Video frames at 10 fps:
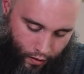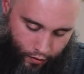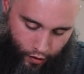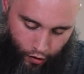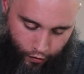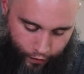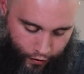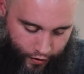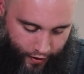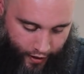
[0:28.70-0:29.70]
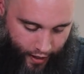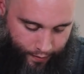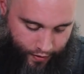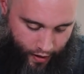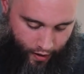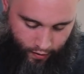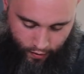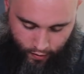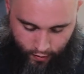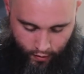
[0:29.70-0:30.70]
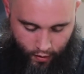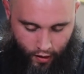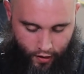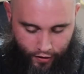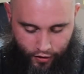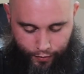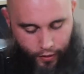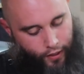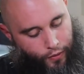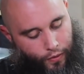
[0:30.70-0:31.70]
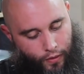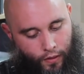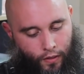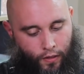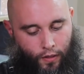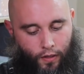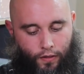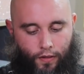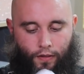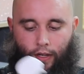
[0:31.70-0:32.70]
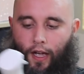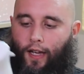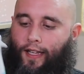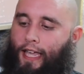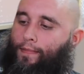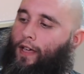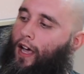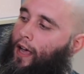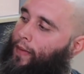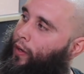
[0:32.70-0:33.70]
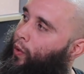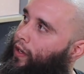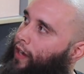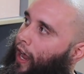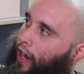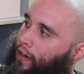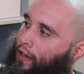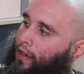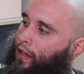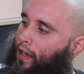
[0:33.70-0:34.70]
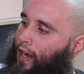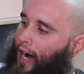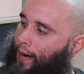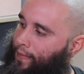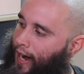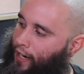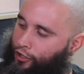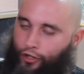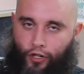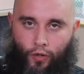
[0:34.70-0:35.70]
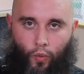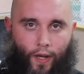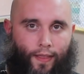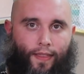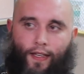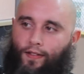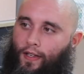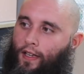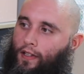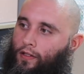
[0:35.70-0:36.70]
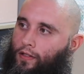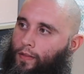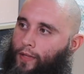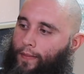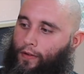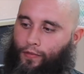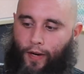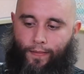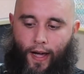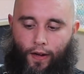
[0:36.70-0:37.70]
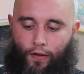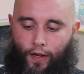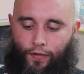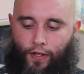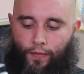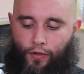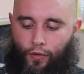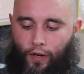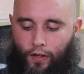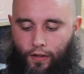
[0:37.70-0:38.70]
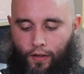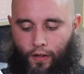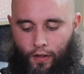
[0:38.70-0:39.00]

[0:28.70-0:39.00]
So first thing that comes in, well, this is pretty cool. This is Keep Calm and Quilt On. I'm not sure what this is. It's some type of spray bottle of some sort.